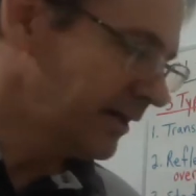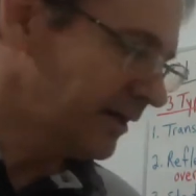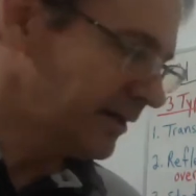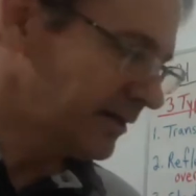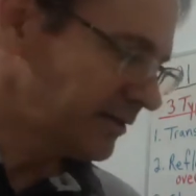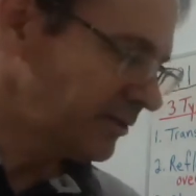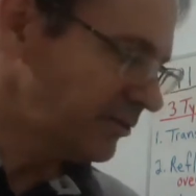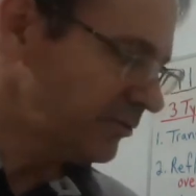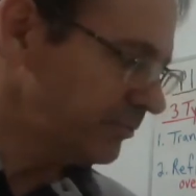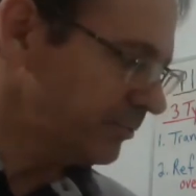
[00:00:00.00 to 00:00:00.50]

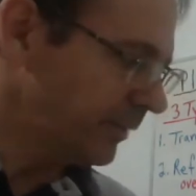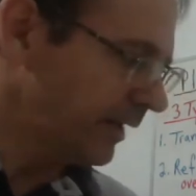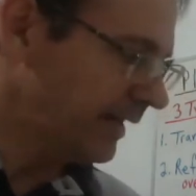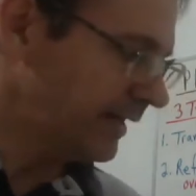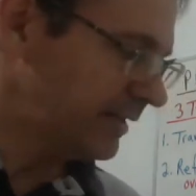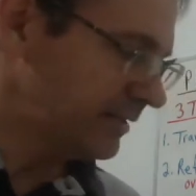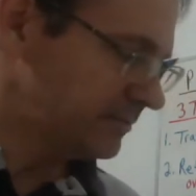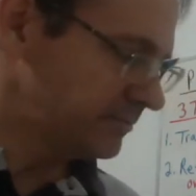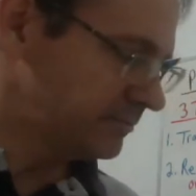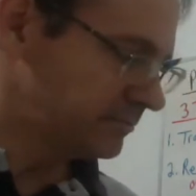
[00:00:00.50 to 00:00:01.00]
you
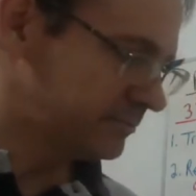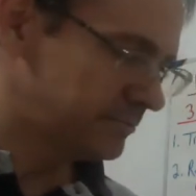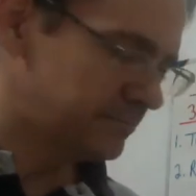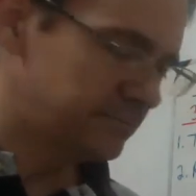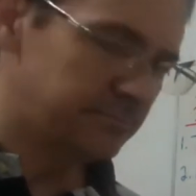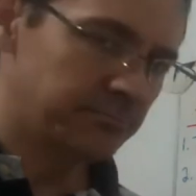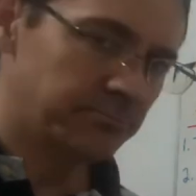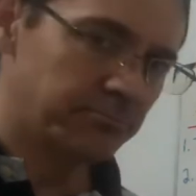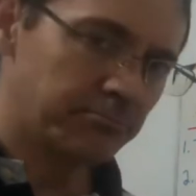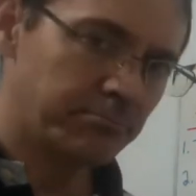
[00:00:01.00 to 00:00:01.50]
might
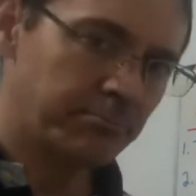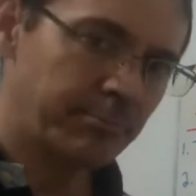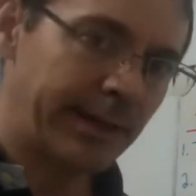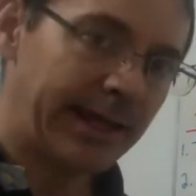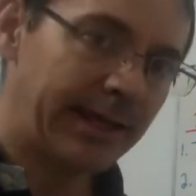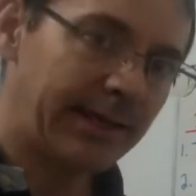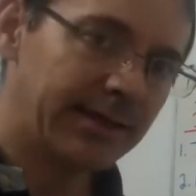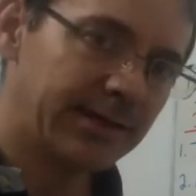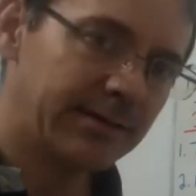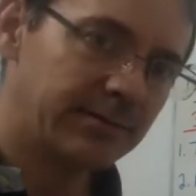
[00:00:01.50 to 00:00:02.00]

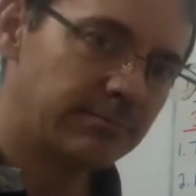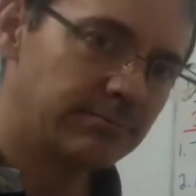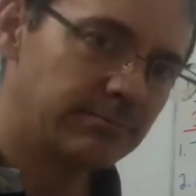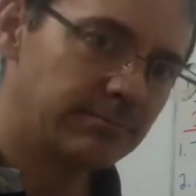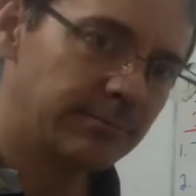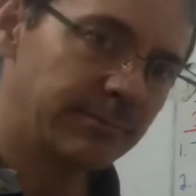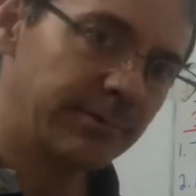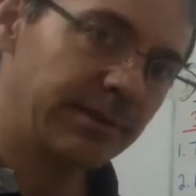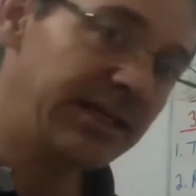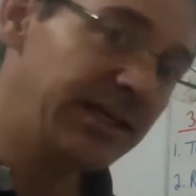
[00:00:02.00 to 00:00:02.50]
make it
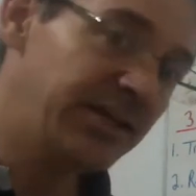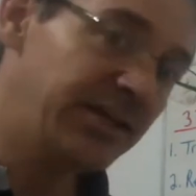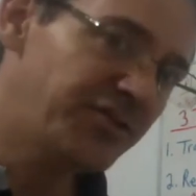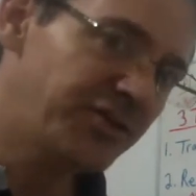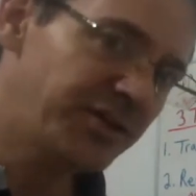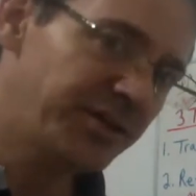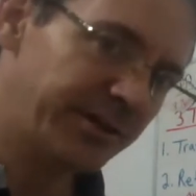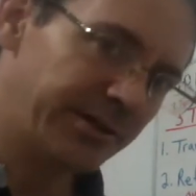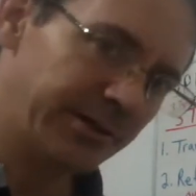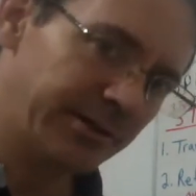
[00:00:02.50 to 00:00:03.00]

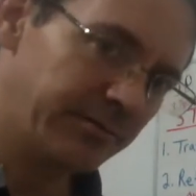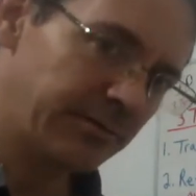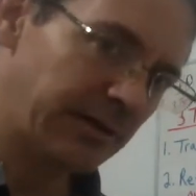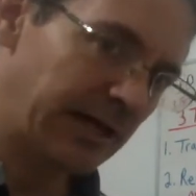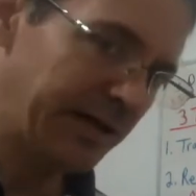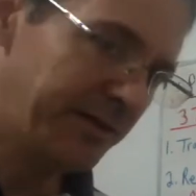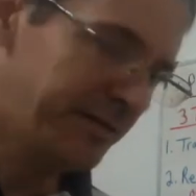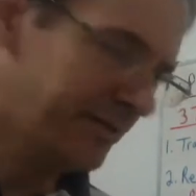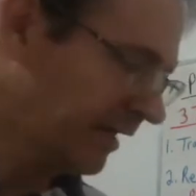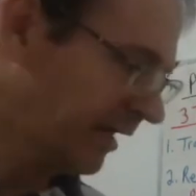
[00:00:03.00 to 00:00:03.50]
easier. I
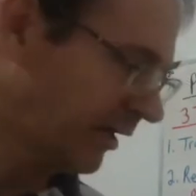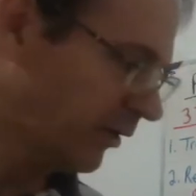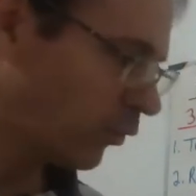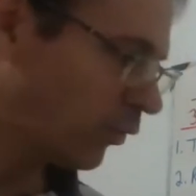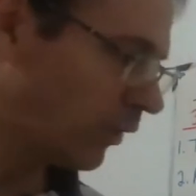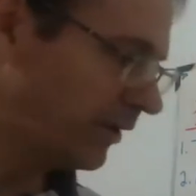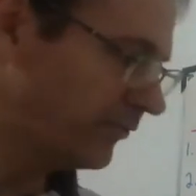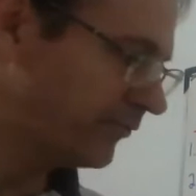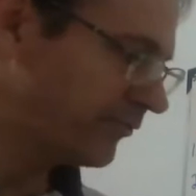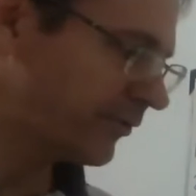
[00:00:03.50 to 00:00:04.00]
think
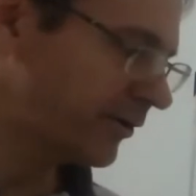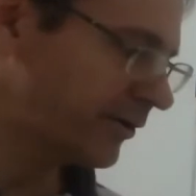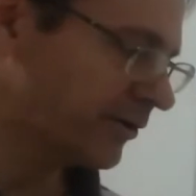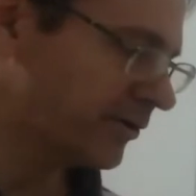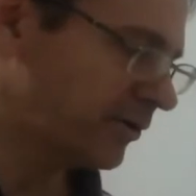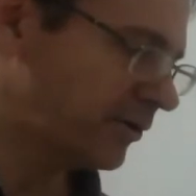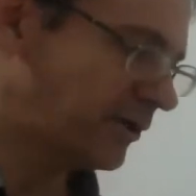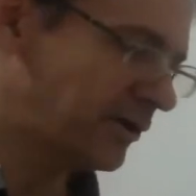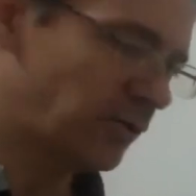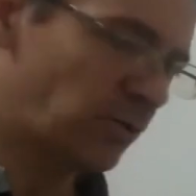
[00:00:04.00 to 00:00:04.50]
one
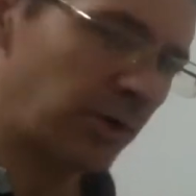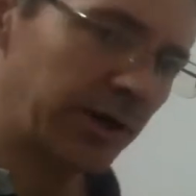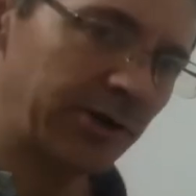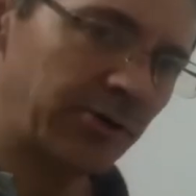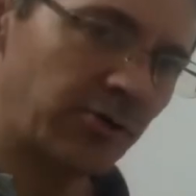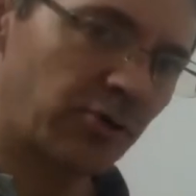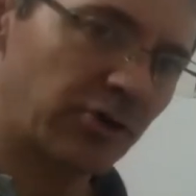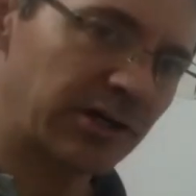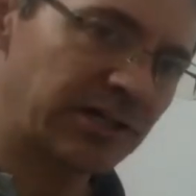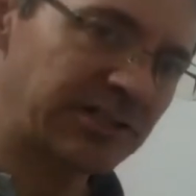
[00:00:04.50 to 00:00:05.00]
vertical and one
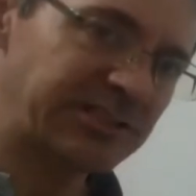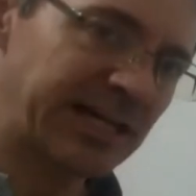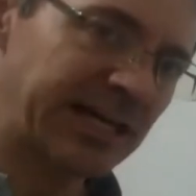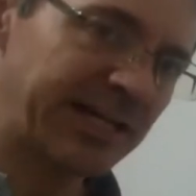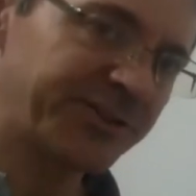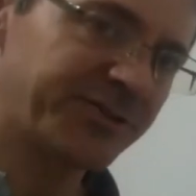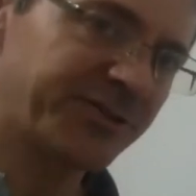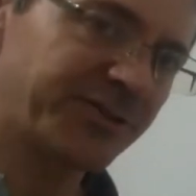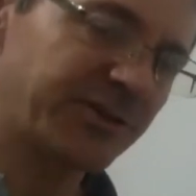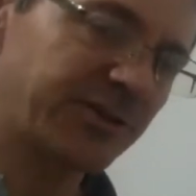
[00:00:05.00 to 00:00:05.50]

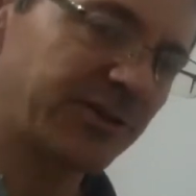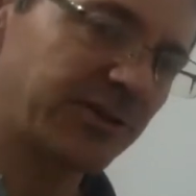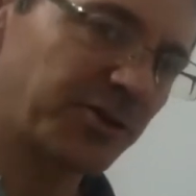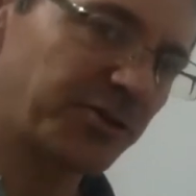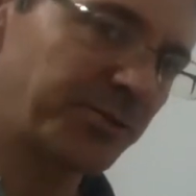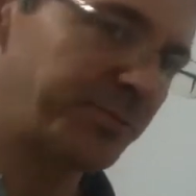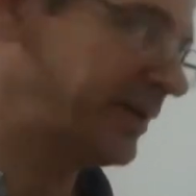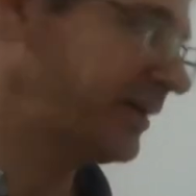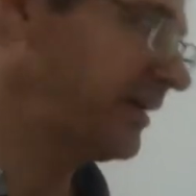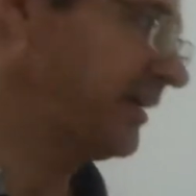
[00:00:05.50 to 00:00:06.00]
horizontal is a little
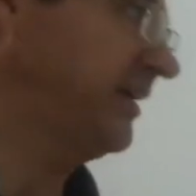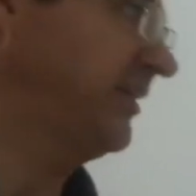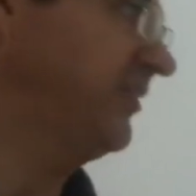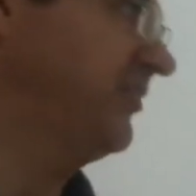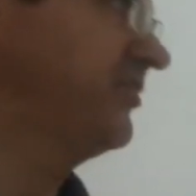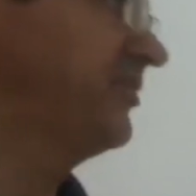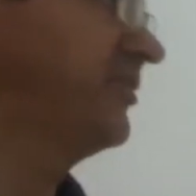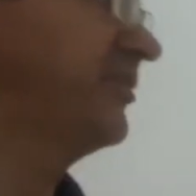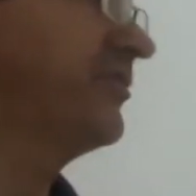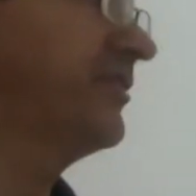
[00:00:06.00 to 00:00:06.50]
bit
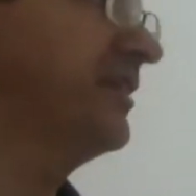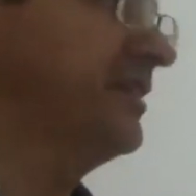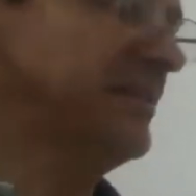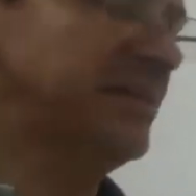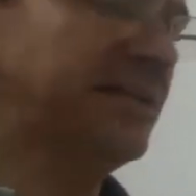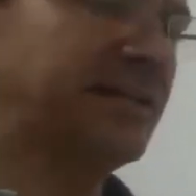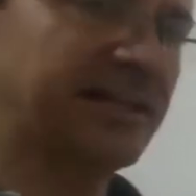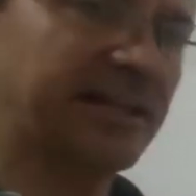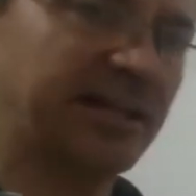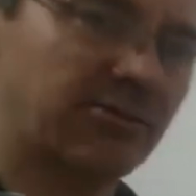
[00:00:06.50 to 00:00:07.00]
easier than
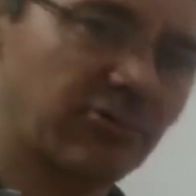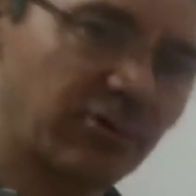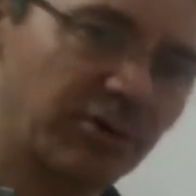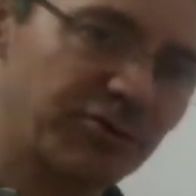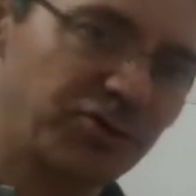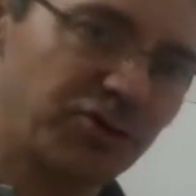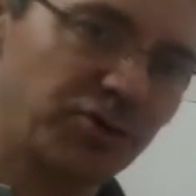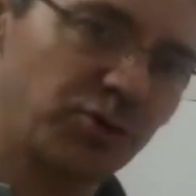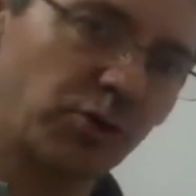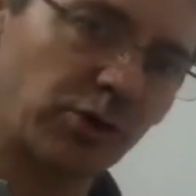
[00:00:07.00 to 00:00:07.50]
dealing with
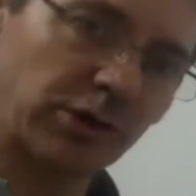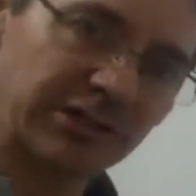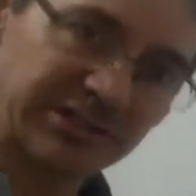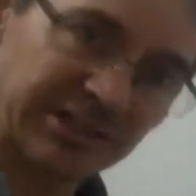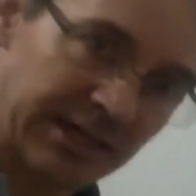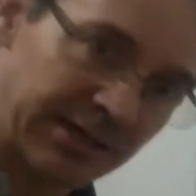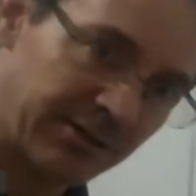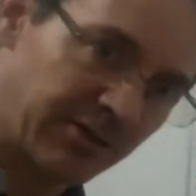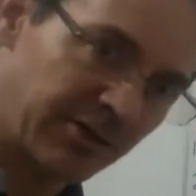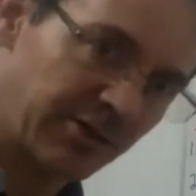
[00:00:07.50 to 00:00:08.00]
2
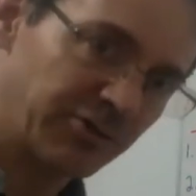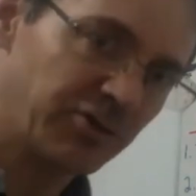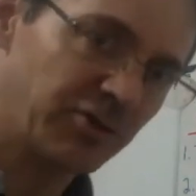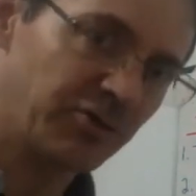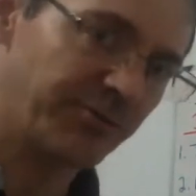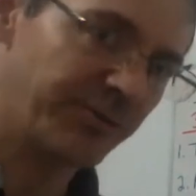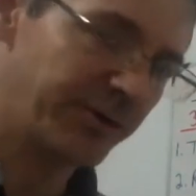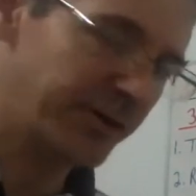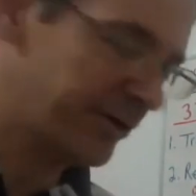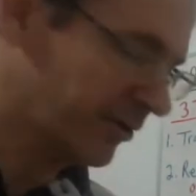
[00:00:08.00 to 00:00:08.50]
horizontal or 2
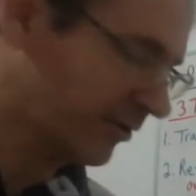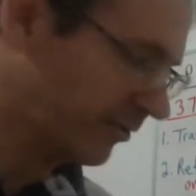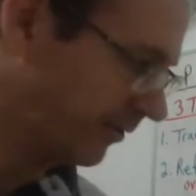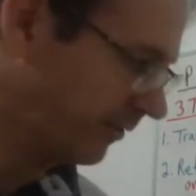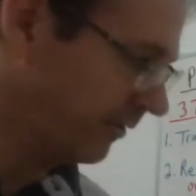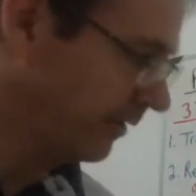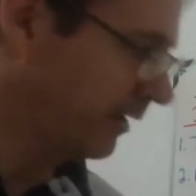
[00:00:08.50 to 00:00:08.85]
vertical.